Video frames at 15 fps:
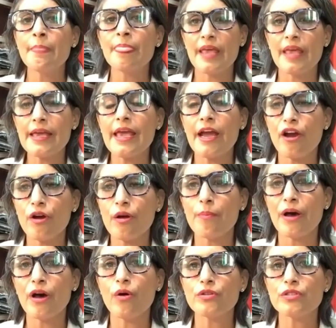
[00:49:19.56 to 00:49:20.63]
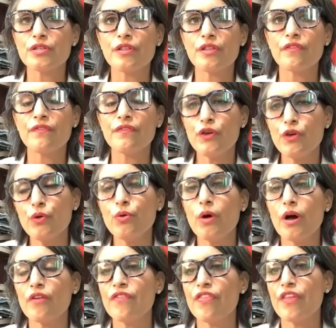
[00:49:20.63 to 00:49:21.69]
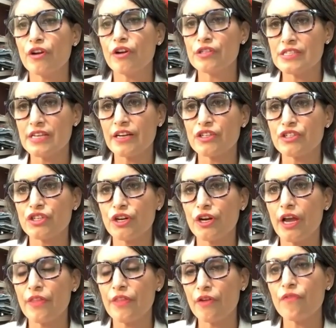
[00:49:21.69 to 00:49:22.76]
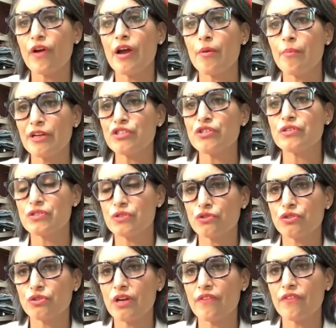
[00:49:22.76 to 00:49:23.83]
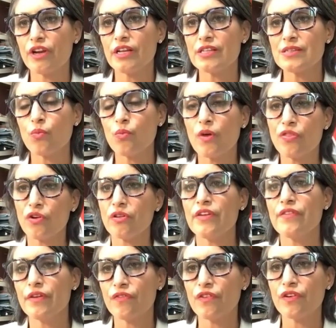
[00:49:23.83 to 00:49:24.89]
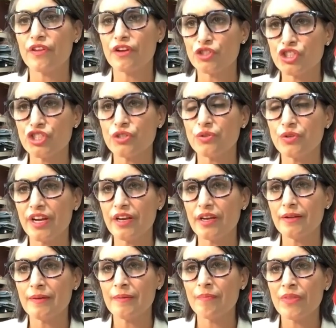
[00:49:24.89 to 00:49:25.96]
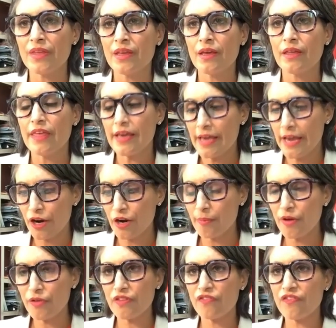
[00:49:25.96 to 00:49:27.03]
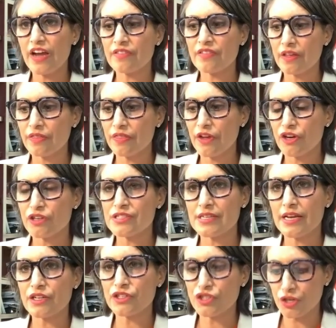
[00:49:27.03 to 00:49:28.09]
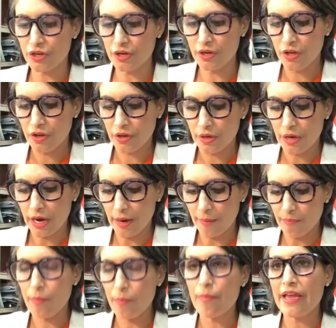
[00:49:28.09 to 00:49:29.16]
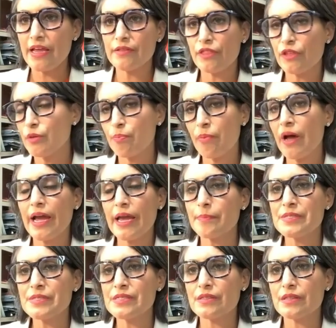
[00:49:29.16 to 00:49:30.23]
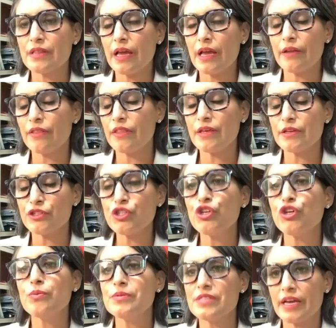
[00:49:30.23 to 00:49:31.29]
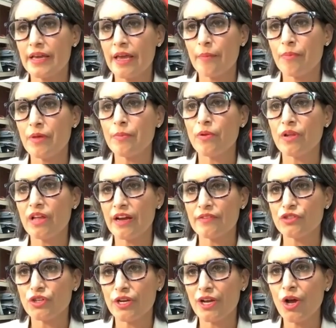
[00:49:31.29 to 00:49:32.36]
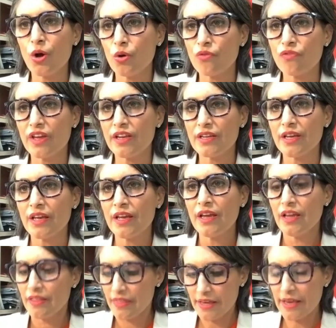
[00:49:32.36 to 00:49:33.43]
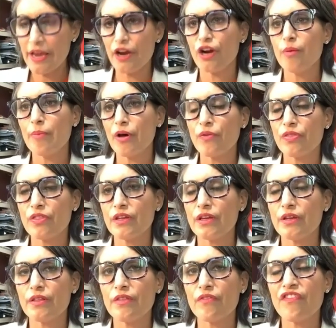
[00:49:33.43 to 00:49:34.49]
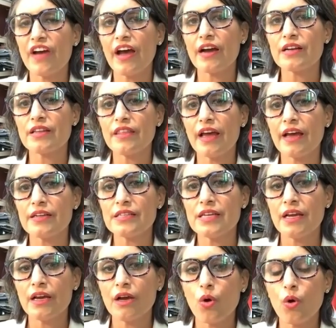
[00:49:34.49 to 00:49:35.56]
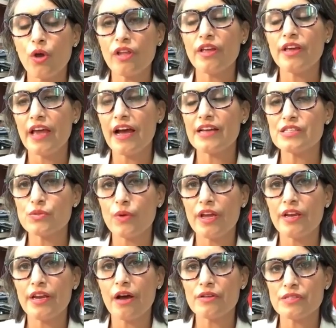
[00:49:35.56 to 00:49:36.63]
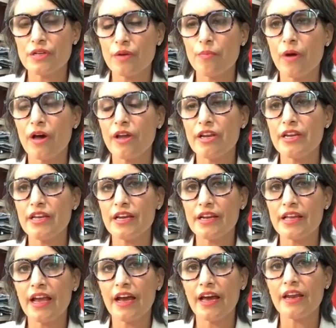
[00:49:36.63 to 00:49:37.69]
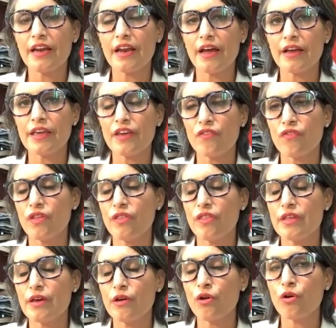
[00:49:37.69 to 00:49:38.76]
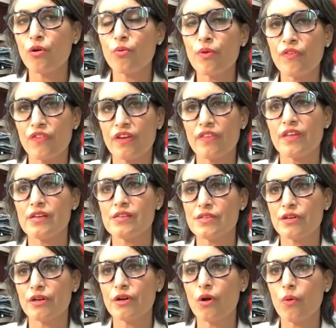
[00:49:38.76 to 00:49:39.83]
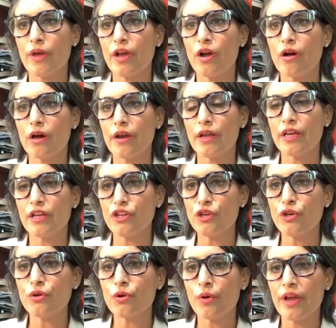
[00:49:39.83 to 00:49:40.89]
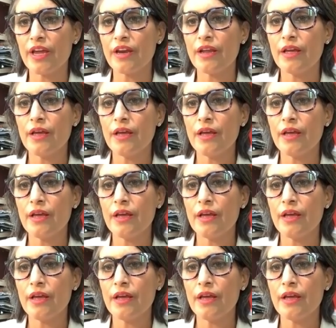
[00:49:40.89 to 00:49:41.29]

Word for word: They care about the view of their sector and the environmental and social governance and what they're leaving for their children. They care about the fact that their sector um, made the pipes and the tubes that kept people alive during COVID. They care about the, the fact that oil and gas right now is a commodity in Canada, given the horrific things that are going on in Ukraine,